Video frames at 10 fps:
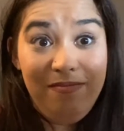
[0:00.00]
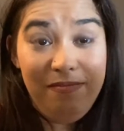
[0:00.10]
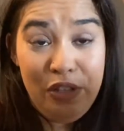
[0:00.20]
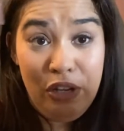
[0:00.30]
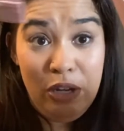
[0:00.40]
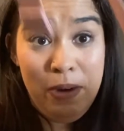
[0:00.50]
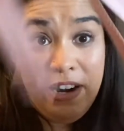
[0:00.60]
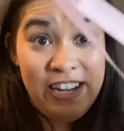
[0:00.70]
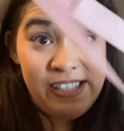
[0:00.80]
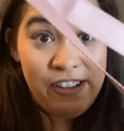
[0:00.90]
you can
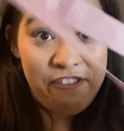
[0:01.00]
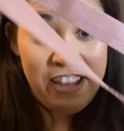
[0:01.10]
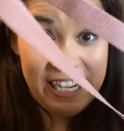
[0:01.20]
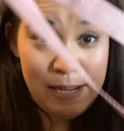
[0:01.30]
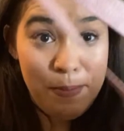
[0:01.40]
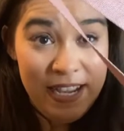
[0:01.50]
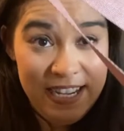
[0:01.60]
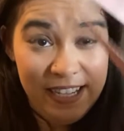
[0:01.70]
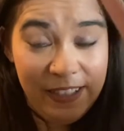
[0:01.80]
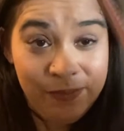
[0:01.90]
wear it as a fanny
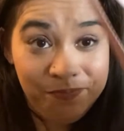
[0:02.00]
pack,